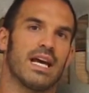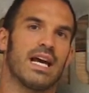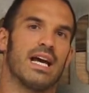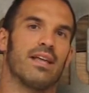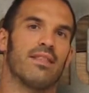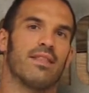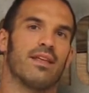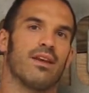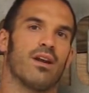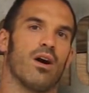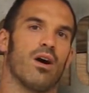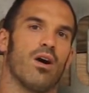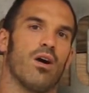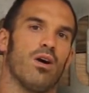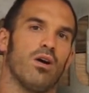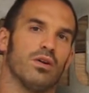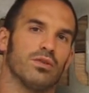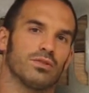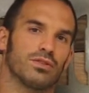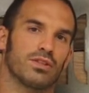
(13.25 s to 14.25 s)
and then
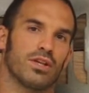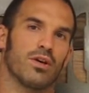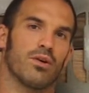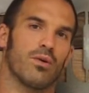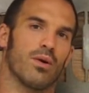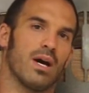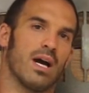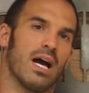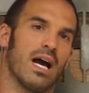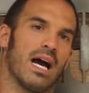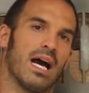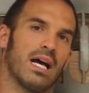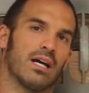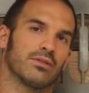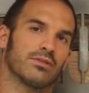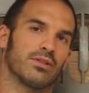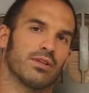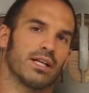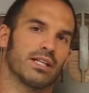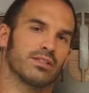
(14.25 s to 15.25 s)
also how
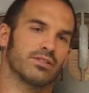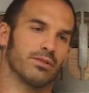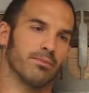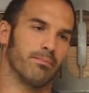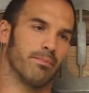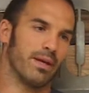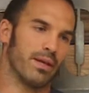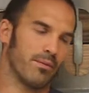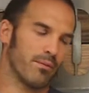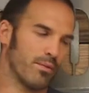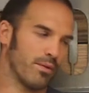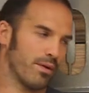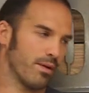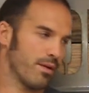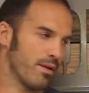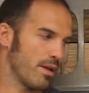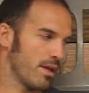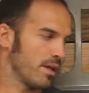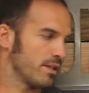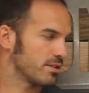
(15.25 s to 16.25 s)
to actually bend
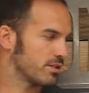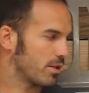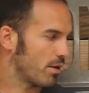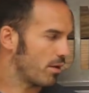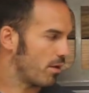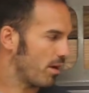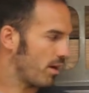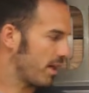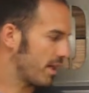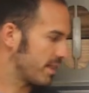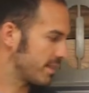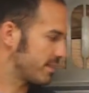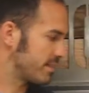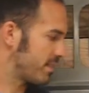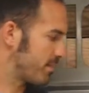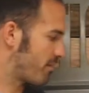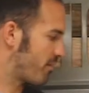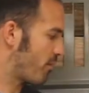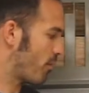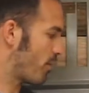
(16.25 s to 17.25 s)
one. So like I
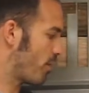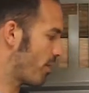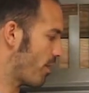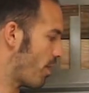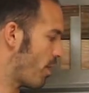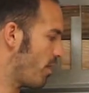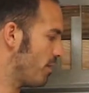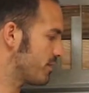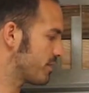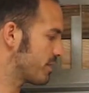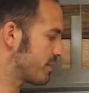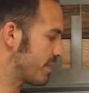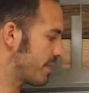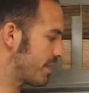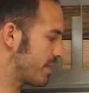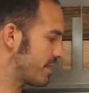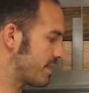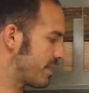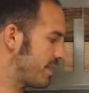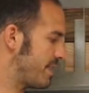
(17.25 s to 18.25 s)
said before, an
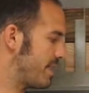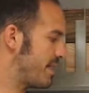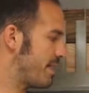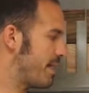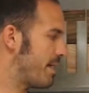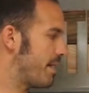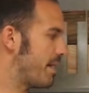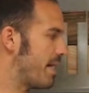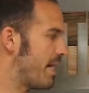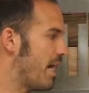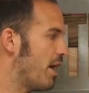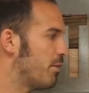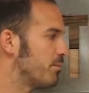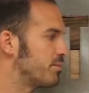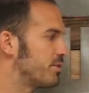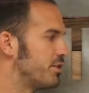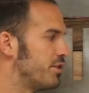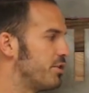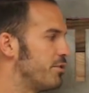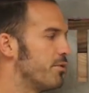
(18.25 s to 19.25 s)
offset
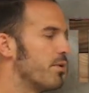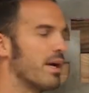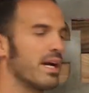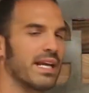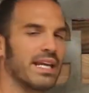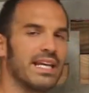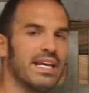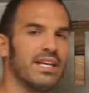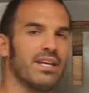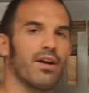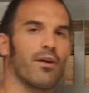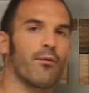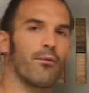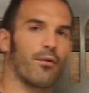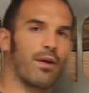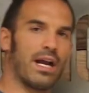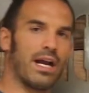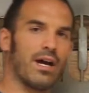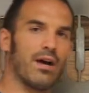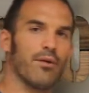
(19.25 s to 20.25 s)
helps you get
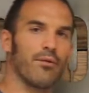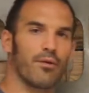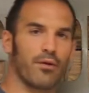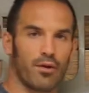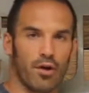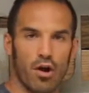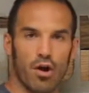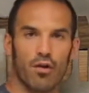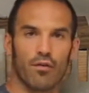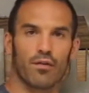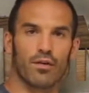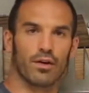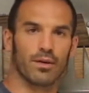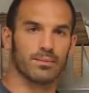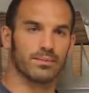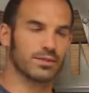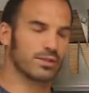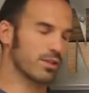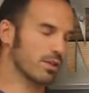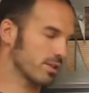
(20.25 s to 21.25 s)
around or over an
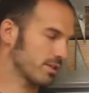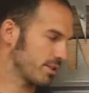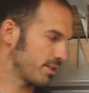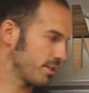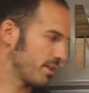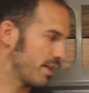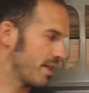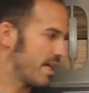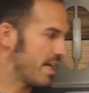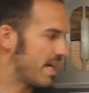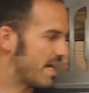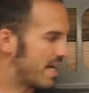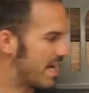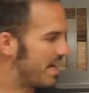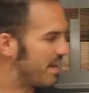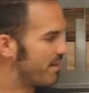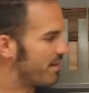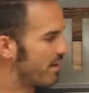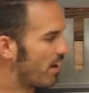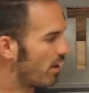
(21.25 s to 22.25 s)
obstruction.
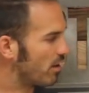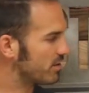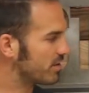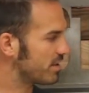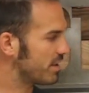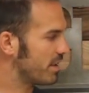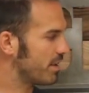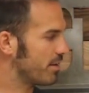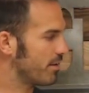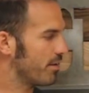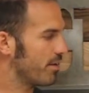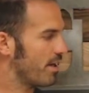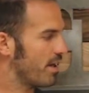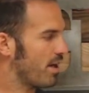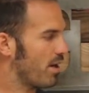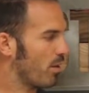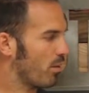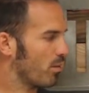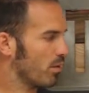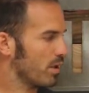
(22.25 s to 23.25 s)
In our scenario
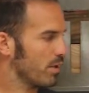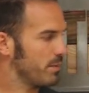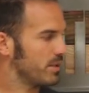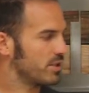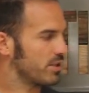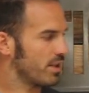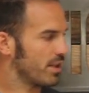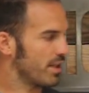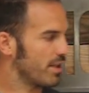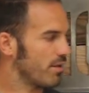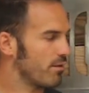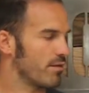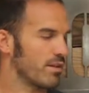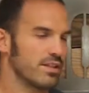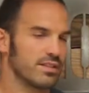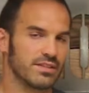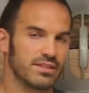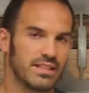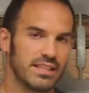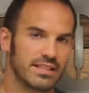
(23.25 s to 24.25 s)
today, we're going to be trying to get over
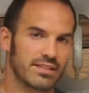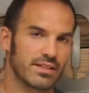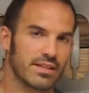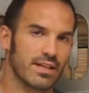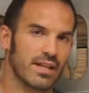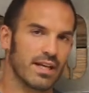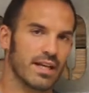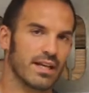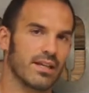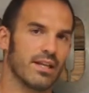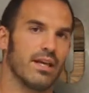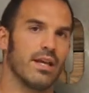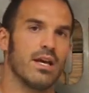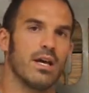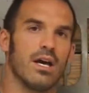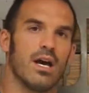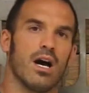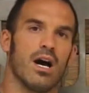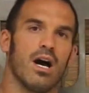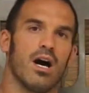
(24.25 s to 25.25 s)
this disconnect
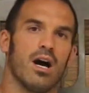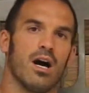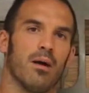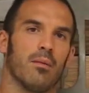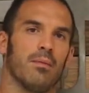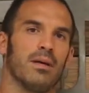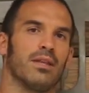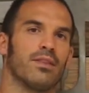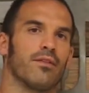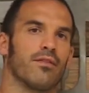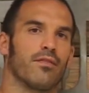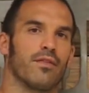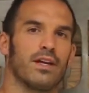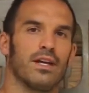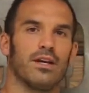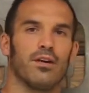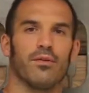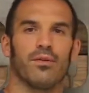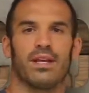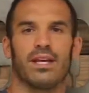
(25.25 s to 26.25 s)
in the
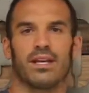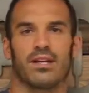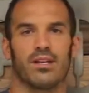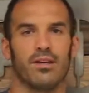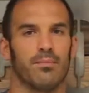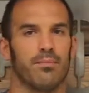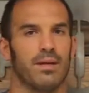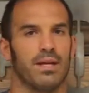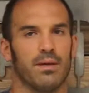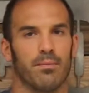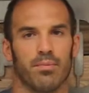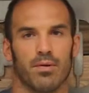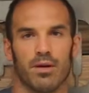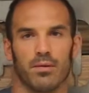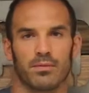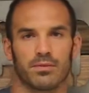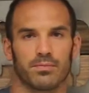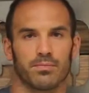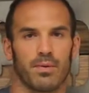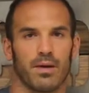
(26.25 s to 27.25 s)
field. It could be a
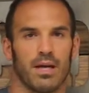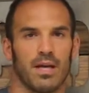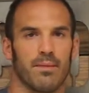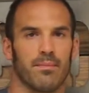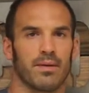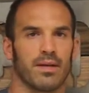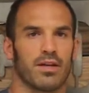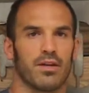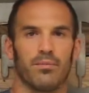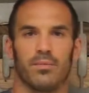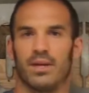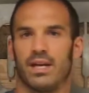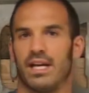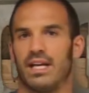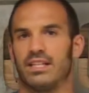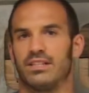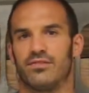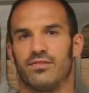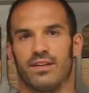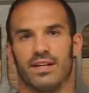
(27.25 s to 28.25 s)
plumber's pipe, it could be
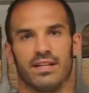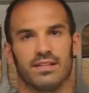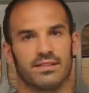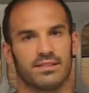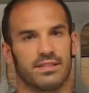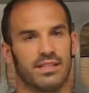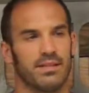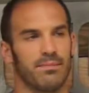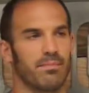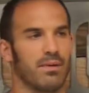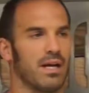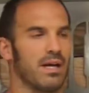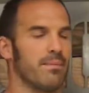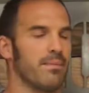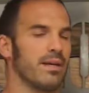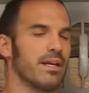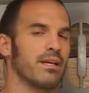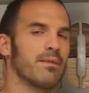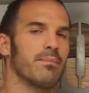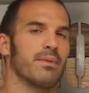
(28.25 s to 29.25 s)
a HVAC pipe,
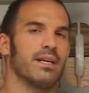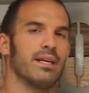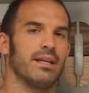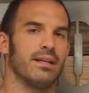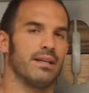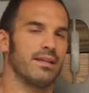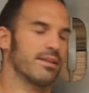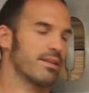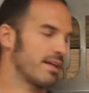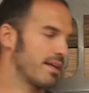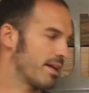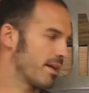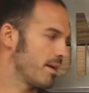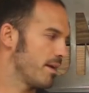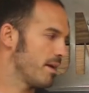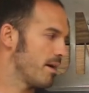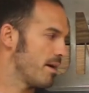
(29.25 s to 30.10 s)
it could be anything.